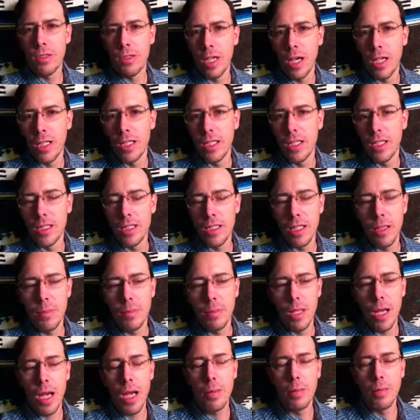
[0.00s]
sucked at the
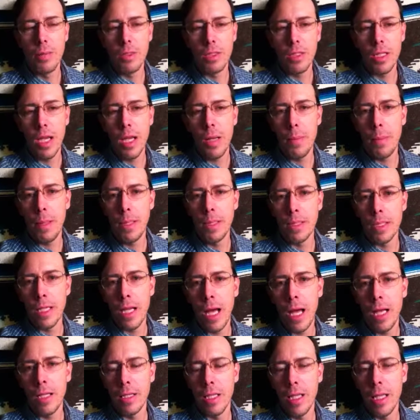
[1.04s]
same time. So it just kind of depends on
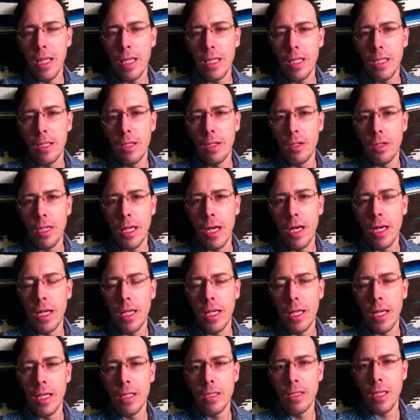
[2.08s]
how in the heck you look at it, I
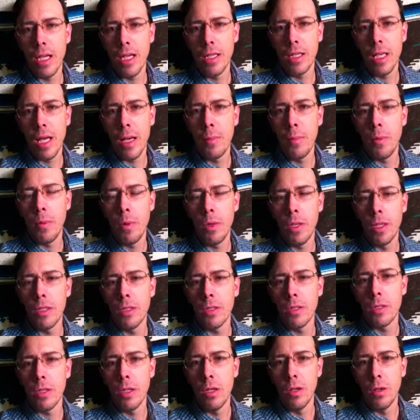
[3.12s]
guess, at that
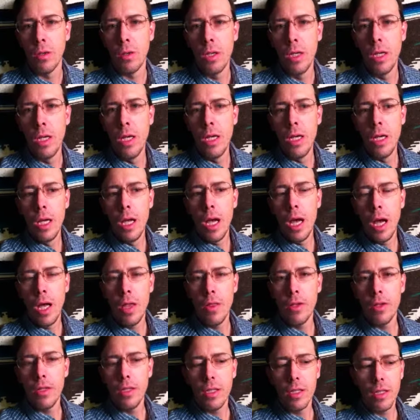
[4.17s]
point. So
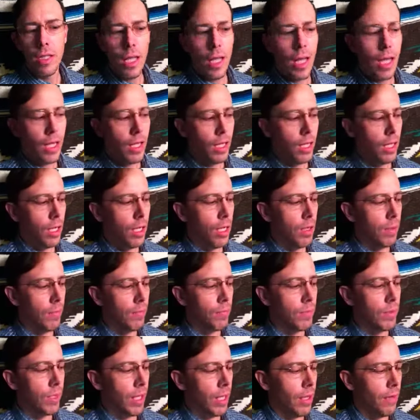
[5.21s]
other than that,
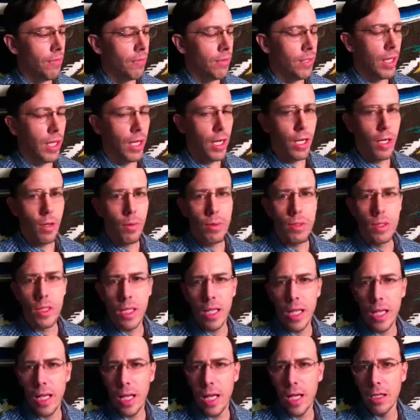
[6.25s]
um, left there, was going
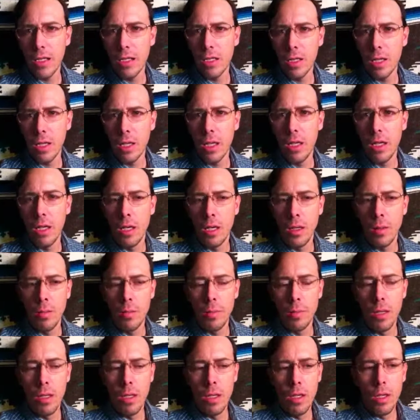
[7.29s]
to head out to the
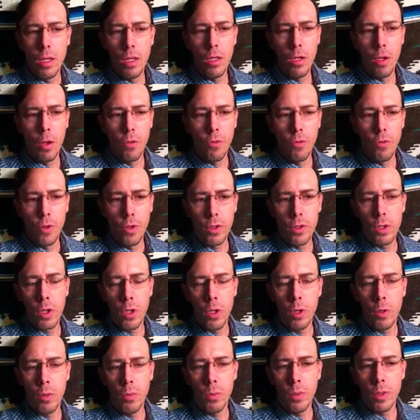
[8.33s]
um, old folks
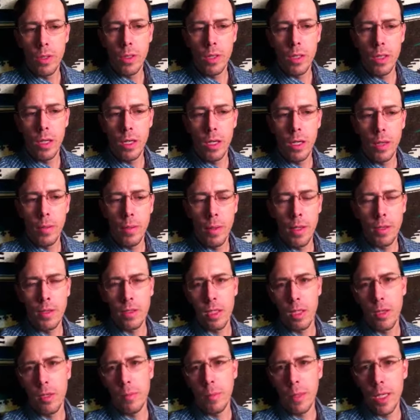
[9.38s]
home with the um,
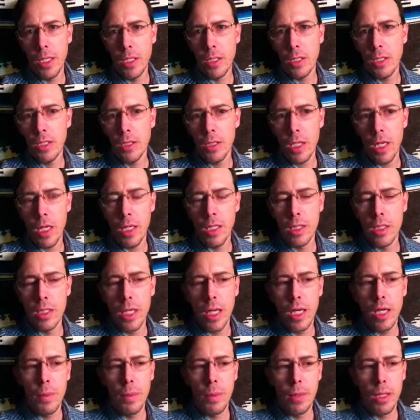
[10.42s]
Alzheimer patients and
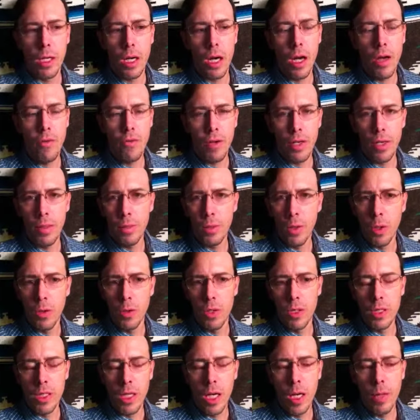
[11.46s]
decided to put that off. I ended up going
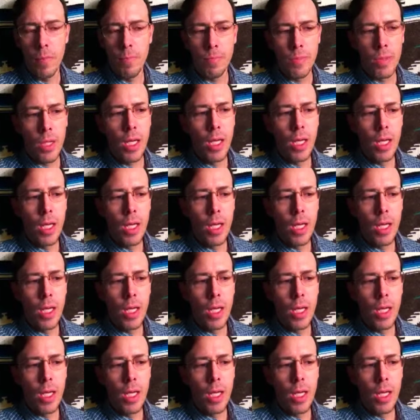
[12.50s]
to the dump